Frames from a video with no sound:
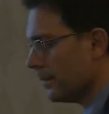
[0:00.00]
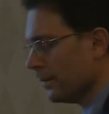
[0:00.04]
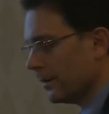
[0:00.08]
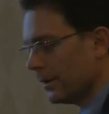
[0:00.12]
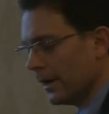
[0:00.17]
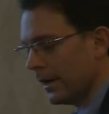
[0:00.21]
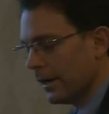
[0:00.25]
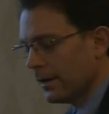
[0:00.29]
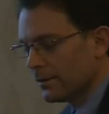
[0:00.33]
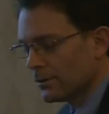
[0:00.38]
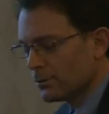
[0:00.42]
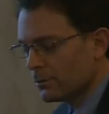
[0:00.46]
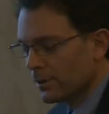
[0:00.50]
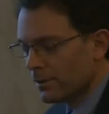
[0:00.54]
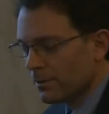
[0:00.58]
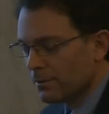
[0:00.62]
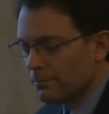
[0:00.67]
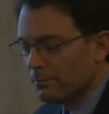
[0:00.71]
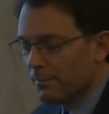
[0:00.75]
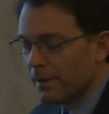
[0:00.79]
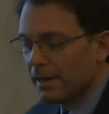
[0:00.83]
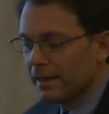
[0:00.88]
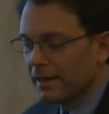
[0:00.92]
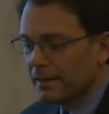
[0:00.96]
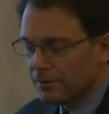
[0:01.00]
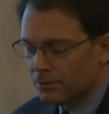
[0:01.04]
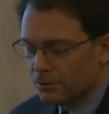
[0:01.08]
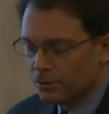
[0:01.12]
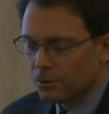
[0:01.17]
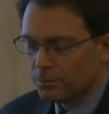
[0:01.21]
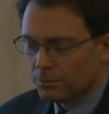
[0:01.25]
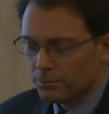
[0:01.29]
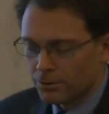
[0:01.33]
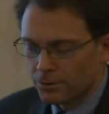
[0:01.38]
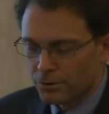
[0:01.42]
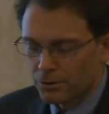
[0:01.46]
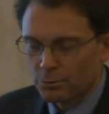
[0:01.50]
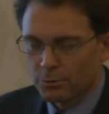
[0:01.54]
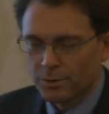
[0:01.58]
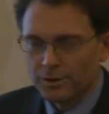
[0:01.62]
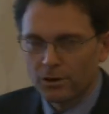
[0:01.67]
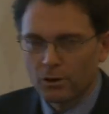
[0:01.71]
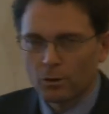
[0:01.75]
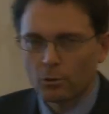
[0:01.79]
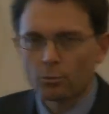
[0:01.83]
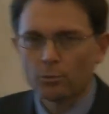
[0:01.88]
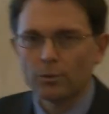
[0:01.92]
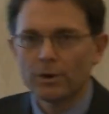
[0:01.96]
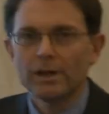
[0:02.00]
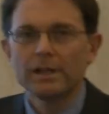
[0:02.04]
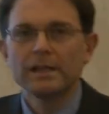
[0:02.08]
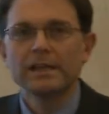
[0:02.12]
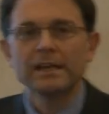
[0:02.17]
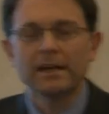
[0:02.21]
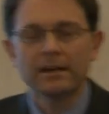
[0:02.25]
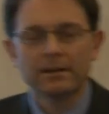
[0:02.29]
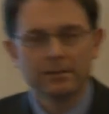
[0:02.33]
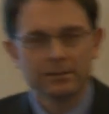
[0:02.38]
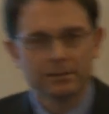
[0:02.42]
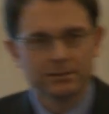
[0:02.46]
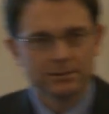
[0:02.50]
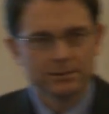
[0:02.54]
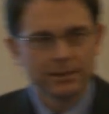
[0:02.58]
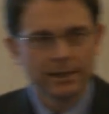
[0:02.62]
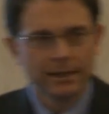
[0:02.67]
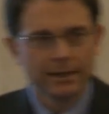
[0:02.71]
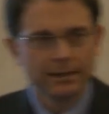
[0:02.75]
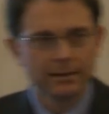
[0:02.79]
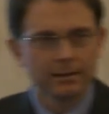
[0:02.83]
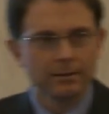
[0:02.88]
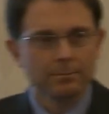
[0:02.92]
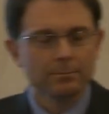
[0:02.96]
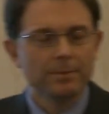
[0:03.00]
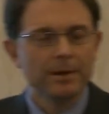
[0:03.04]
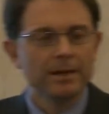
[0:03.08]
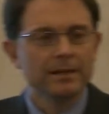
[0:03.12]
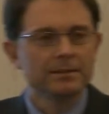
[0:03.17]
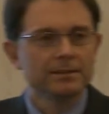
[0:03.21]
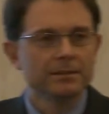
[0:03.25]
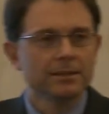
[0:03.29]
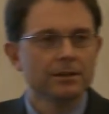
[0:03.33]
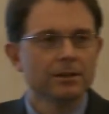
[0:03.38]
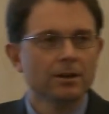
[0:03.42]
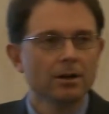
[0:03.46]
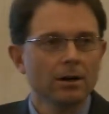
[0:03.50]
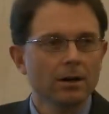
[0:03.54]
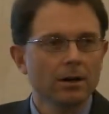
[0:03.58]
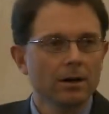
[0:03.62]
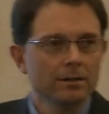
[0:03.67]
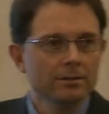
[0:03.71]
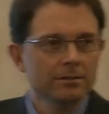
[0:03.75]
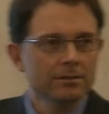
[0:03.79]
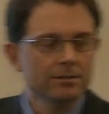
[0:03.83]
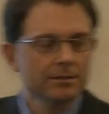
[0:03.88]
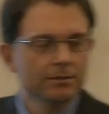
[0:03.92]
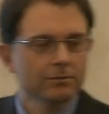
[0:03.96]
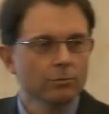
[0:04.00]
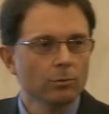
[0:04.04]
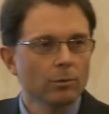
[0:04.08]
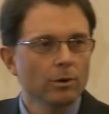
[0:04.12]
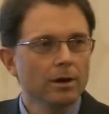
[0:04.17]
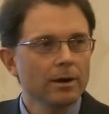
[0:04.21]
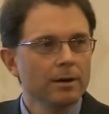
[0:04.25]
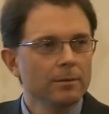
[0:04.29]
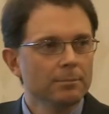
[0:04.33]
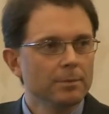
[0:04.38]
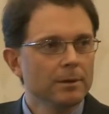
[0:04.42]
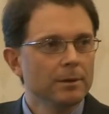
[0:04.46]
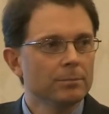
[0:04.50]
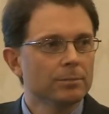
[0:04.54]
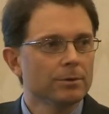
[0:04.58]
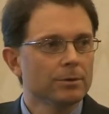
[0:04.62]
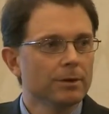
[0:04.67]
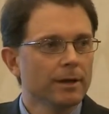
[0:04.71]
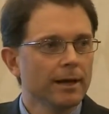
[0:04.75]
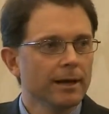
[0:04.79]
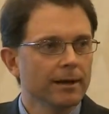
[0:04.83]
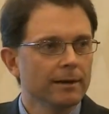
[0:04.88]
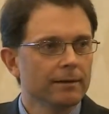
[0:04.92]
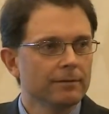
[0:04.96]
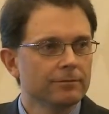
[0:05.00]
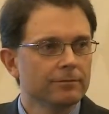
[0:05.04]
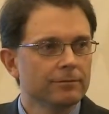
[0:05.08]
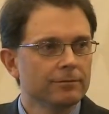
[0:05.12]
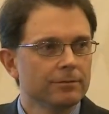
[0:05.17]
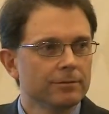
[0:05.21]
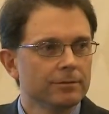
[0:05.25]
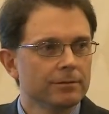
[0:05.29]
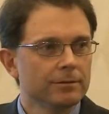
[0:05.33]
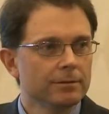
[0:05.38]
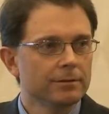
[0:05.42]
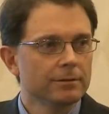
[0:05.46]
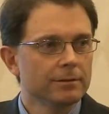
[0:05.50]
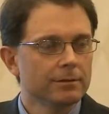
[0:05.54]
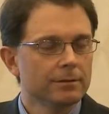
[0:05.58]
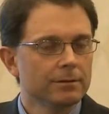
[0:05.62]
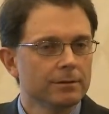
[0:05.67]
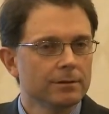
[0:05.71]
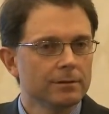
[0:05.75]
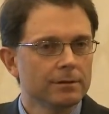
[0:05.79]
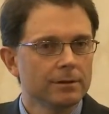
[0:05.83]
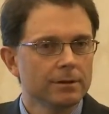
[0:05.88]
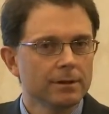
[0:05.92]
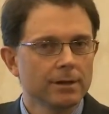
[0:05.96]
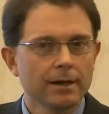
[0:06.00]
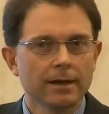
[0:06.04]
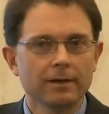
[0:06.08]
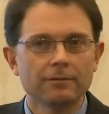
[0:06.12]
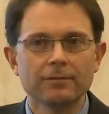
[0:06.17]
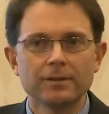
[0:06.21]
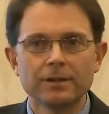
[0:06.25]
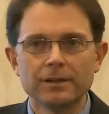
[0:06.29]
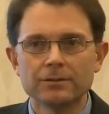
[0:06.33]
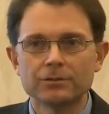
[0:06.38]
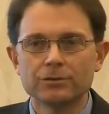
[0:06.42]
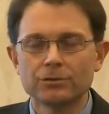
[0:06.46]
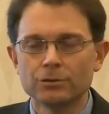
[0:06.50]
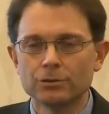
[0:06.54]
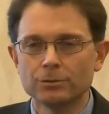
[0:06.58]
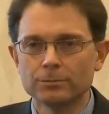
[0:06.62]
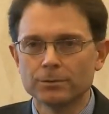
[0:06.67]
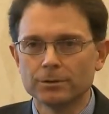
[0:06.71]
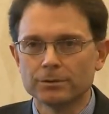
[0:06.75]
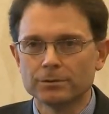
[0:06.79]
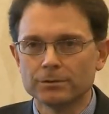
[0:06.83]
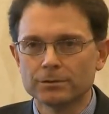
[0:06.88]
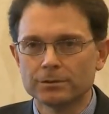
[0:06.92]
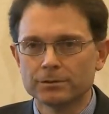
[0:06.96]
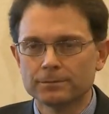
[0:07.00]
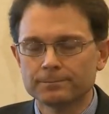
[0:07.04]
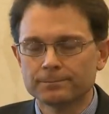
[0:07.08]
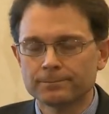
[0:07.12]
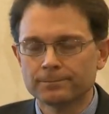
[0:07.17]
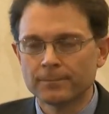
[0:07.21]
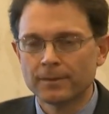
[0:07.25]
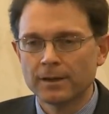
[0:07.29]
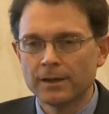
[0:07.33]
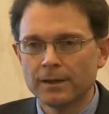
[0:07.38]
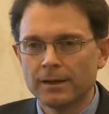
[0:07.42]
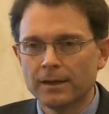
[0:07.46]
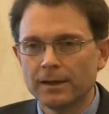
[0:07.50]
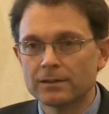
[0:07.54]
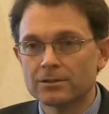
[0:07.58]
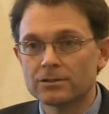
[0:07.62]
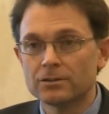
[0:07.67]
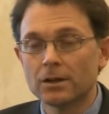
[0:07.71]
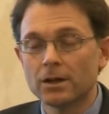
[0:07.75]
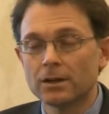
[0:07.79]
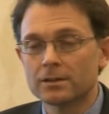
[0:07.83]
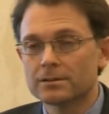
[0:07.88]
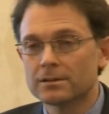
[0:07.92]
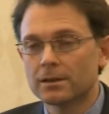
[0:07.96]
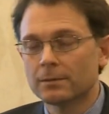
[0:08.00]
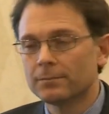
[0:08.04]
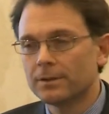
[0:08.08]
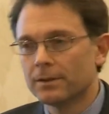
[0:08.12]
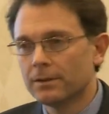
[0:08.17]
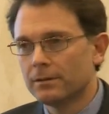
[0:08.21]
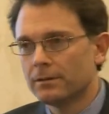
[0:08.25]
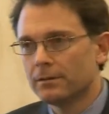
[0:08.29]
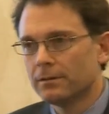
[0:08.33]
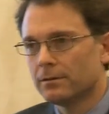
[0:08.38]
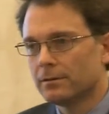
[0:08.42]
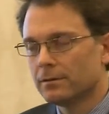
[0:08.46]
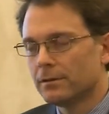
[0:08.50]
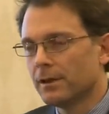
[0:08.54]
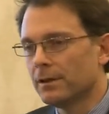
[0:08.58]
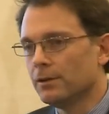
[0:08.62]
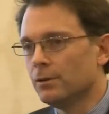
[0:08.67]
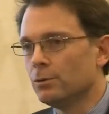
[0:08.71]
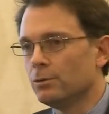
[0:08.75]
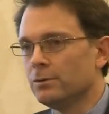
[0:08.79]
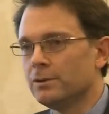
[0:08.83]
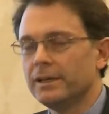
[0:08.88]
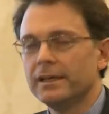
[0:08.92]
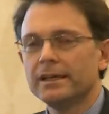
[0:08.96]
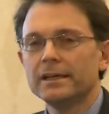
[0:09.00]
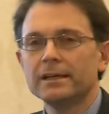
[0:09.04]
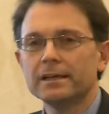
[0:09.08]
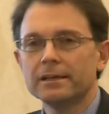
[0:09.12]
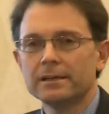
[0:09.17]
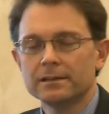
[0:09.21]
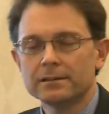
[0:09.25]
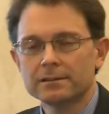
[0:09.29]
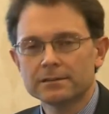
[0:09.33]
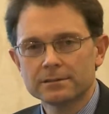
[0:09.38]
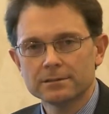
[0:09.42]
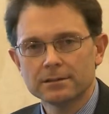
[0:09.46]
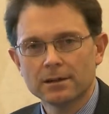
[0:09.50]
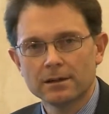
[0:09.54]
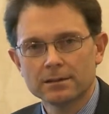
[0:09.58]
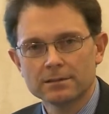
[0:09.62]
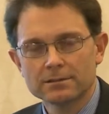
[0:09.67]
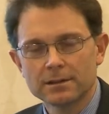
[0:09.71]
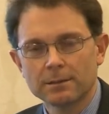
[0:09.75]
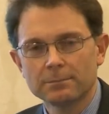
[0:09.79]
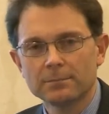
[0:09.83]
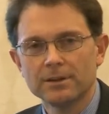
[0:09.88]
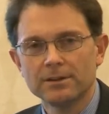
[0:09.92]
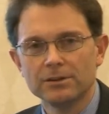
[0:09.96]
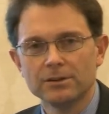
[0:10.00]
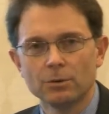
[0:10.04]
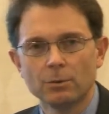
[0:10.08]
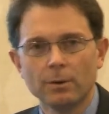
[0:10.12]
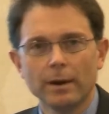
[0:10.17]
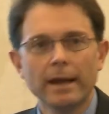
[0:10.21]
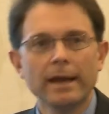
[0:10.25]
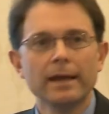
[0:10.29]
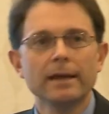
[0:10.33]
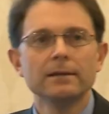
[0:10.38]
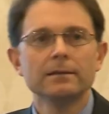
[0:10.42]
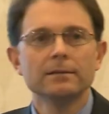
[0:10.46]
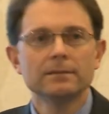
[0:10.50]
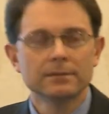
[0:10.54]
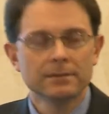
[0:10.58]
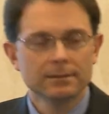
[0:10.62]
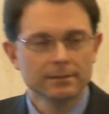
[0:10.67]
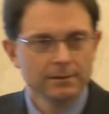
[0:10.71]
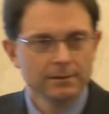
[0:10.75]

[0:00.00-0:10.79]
as with many tumors, we don't really understand the basic causes of why people have these tumors. It's not something that you did, it's not something you ate,